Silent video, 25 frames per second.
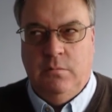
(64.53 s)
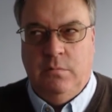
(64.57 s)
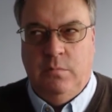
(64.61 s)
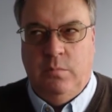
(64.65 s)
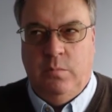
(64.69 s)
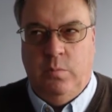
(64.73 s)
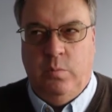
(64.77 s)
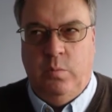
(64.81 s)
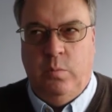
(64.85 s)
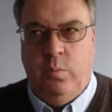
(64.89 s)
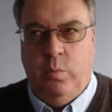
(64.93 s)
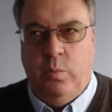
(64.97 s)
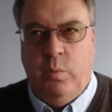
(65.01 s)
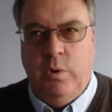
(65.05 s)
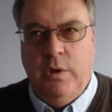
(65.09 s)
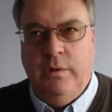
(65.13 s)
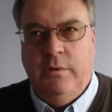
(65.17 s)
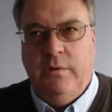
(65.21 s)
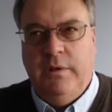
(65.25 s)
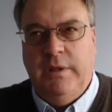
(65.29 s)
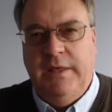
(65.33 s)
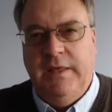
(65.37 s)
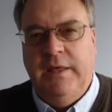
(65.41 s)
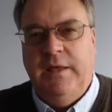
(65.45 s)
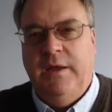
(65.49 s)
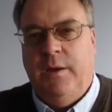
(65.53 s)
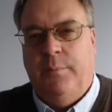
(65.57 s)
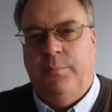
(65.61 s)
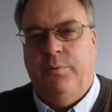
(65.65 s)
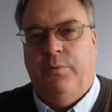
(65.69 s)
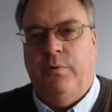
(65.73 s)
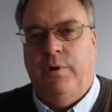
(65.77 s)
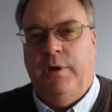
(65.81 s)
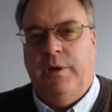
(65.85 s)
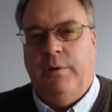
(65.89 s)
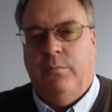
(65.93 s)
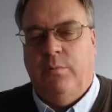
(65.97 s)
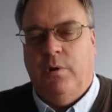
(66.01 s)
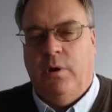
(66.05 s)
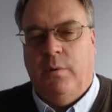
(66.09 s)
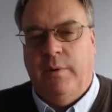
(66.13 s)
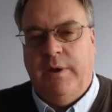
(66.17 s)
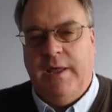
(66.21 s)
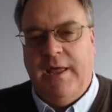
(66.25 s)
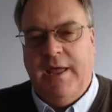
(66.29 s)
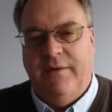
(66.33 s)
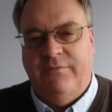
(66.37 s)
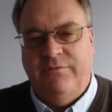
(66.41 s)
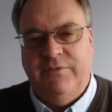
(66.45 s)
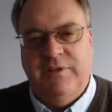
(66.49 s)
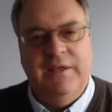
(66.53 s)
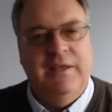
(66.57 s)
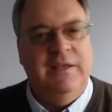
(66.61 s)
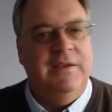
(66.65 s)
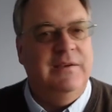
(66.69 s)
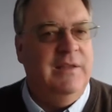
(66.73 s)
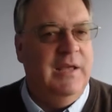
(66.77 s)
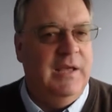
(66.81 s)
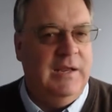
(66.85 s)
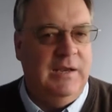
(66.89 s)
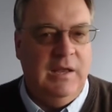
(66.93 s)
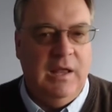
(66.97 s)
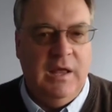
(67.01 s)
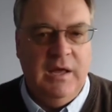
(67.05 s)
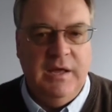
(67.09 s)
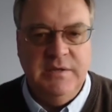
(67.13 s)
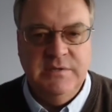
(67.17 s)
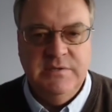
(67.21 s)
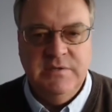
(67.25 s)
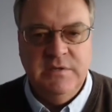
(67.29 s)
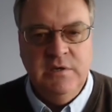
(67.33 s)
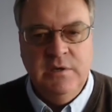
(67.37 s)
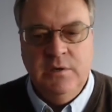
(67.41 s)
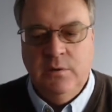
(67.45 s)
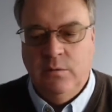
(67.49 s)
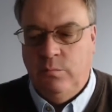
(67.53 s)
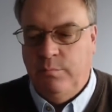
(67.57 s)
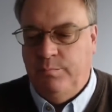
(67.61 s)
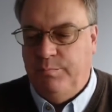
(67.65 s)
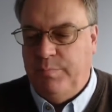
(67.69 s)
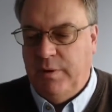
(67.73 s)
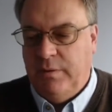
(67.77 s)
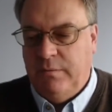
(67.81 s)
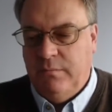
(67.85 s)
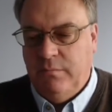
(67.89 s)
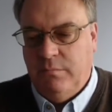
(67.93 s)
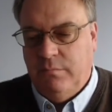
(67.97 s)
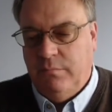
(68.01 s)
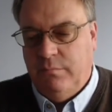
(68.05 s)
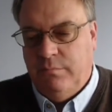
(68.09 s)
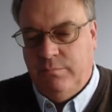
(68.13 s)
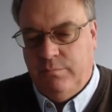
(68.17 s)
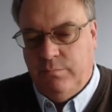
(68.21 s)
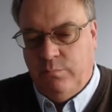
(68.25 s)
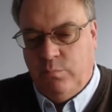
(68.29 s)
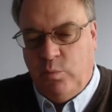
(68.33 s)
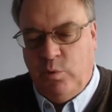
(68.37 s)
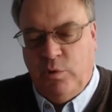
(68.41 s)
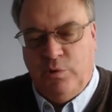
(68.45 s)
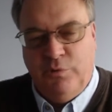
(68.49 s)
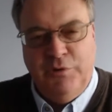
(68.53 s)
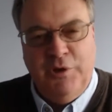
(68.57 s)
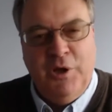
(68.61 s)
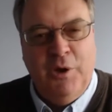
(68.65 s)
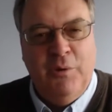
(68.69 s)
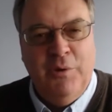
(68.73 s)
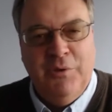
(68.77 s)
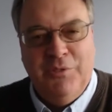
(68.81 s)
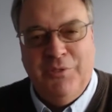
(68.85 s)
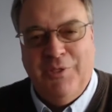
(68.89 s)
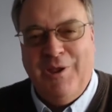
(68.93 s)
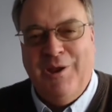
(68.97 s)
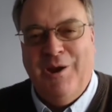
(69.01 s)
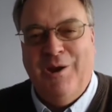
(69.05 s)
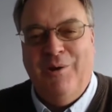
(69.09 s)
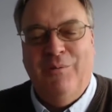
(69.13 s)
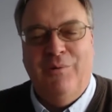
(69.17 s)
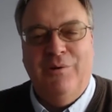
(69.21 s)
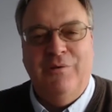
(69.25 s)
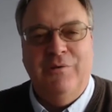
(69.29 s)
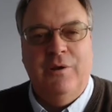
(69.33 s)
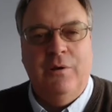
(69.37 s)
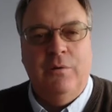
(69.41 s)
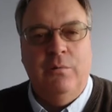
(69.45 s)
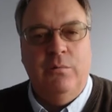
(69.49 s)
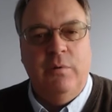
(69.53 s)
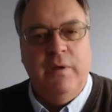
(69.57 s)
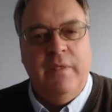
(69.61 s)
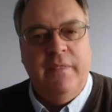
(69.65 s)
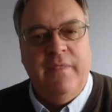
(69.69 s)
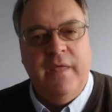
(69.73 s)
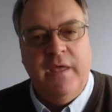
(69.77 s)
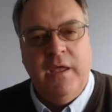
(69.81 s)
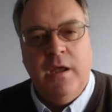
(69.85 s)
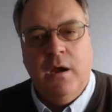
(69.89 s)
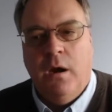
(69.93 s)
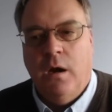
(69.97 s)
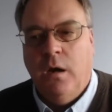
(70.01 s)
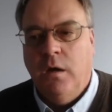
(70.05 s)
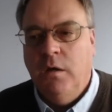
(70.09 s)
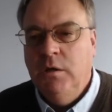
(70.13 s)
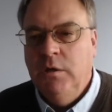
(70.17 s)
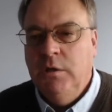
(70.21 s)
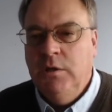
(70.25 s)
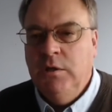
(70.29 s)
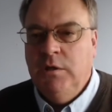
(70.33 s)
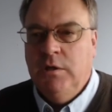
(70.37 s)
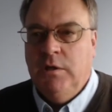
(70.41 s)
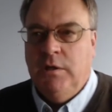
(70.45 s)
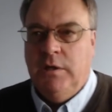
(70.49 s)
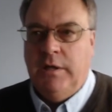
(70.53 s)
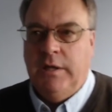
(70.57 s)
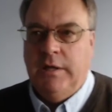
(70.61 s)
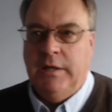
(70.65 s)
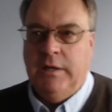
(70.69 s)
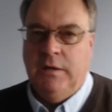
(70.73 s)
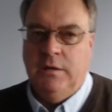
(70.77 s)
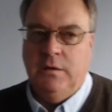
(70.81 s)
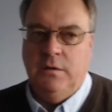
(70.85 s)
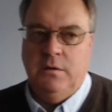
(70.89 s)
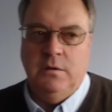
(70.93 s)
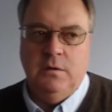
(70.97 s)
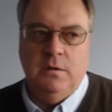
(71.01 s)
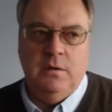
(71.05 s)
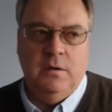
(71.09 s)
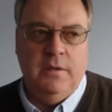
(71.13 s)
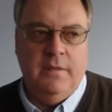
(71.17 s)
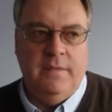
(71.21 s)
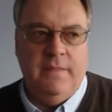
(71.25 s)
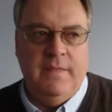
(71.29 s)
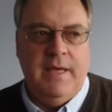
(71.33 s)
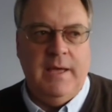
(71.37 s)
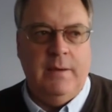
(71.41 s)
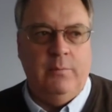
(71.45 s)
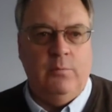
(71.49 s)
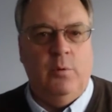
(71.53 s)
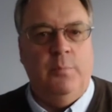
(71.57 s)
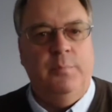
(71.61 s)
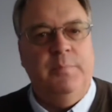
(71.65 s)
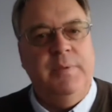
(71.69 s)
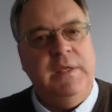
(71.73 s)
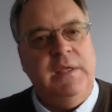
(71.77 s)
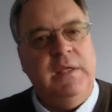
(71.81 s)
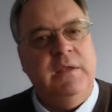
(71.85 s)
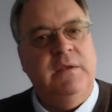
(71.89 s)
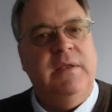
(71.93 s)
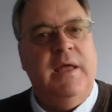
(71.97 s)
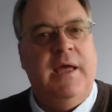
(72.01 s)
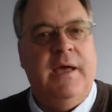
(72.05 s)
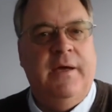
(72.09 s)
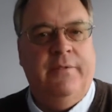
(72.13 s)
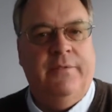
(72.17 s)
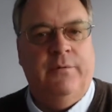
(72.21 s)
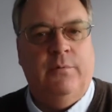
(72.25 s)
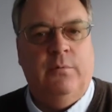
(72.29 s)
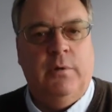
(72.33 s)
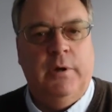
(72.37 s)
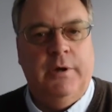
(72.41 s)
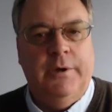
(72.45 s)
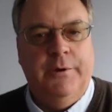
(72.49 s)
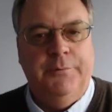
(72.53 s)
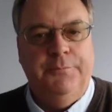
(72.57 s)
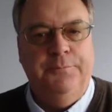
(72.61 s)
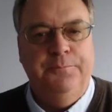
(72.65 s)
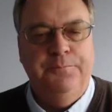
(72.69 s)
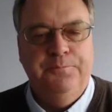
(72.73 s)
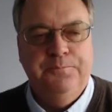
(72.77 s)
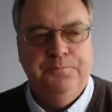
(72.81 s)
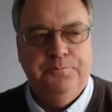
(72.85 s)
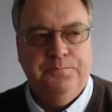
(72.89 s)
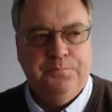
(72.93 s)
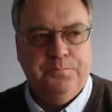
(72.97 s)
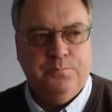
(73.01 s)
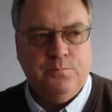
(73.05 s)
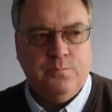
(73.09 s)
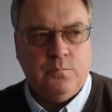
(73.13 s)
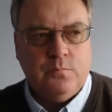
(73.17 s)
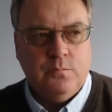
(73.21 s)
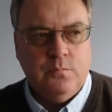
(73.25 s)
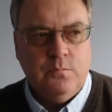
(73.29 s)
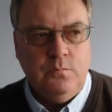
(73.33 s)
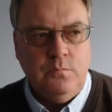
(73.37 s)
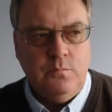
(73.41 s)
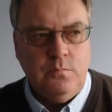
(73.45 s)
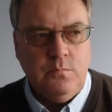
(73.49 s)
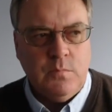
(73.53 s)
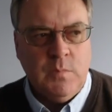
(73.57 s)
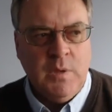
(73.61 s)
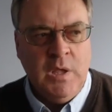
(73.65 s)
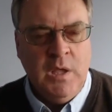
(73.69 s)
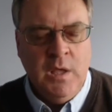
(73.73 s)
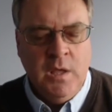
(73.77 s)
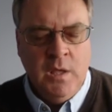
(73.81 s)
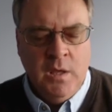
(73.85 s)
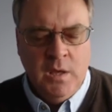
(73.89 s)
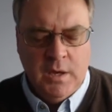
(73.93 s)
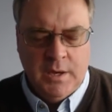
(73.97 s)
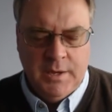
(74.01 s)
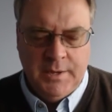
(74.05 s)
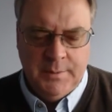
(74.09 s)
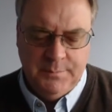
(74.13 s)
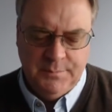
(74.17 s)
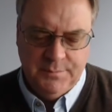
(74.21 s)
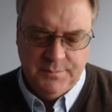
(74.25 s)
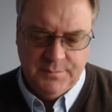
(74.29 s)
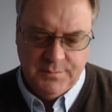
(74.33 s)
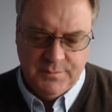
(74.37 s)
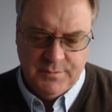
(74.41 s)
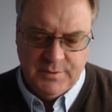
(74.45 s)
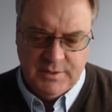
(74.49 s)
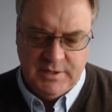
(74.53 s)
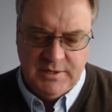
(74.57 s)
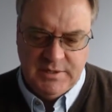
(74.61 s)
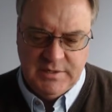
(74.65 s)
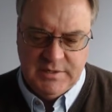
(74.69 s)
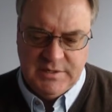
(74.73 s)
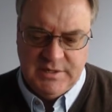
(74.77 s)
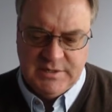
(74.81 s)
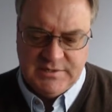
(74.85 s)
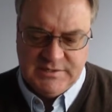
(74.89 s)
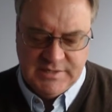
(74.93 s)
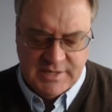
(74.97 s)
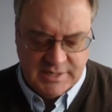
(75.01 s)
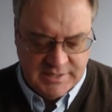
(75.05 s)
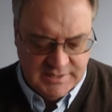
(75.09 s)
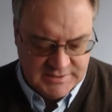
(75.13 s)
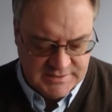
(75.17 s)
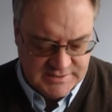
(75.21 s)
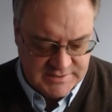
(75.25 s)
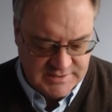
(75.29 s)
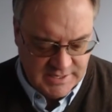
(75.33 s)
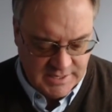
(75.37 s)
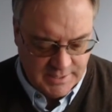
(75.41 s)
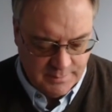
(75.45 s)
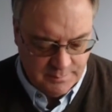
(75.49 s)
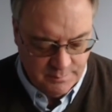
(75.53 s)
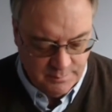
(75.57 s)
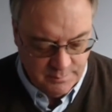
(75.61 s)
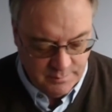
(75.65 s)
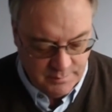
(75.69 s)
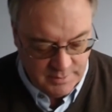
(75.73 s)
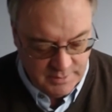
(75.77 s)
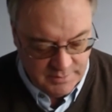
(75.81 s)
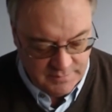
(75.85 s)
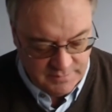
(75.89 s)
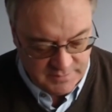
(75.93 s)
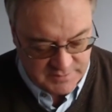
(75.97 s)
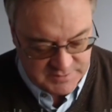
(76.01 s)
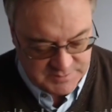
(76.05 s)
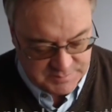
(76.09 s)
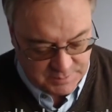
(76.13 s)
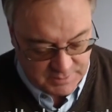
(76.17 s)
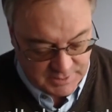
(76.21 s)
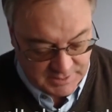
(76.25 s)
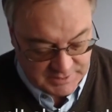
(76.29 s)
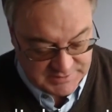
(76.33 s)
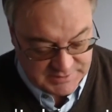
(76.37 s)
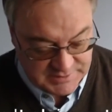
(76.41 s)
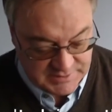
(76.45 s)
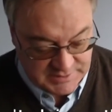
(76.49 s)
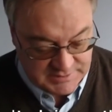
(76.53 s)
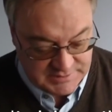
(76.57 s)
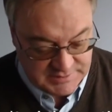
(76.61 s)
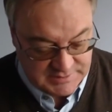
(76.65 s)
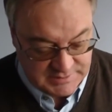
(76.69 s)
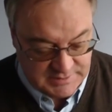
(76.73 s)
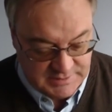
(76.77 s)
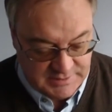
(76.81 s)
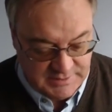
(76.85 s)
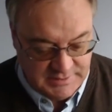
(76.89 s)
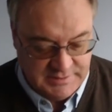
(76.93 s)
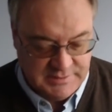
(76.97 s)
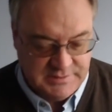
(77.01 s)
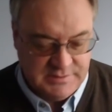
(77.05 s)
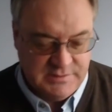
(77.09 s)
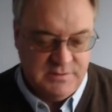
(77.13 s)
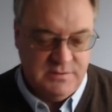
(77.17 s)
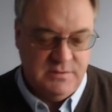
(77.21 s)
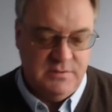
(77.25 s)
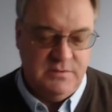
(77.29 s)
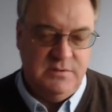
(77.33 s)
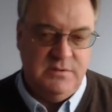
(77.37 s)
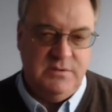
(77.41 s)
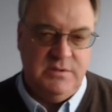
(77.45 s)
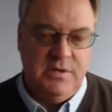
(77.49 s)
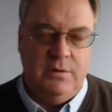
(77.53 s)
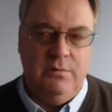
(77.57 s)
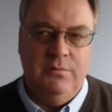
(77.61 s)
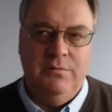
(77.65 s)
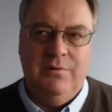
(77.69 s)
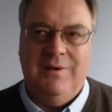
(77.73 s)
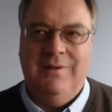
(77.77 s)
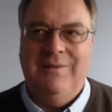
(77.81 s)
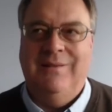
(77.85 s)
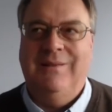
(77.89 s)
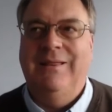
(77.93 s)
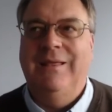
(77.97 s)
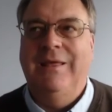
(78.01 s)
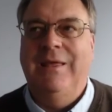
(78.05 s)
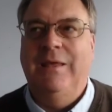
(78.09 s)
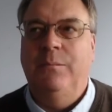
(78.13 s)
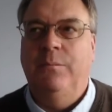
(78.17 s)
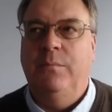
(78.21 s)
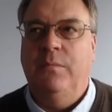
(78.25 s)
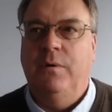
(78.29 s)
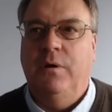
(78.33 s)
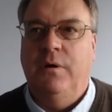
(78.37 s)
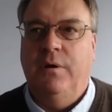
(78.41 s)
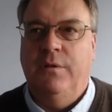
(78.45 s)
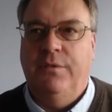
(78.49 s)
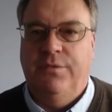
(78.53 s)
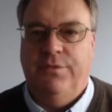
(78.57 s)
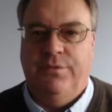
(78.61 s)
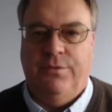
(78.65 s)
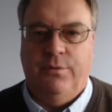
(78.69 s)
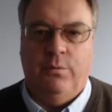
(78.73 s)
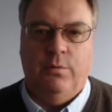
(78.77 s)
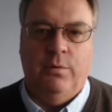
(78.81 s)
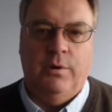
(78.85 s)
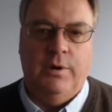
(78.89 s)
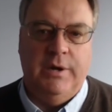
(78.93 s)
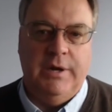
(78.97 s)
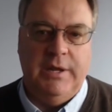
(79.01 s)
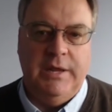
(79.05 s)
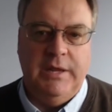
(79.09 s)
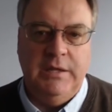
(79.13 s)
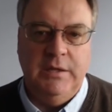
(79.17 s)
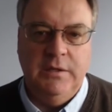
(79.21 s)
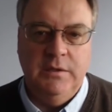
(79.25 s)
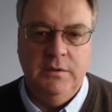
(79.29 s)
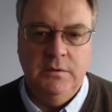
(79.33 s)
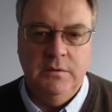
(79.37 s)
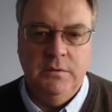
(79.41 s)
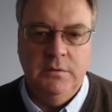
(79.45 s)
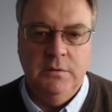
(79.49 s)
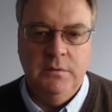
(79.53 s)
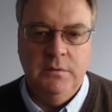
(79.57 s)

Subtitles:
We'll hit a point where we have to hit deadlines, but we'll know what they are, we'll know when they are, and that will be down the road. The second step in this process is don't claim authority.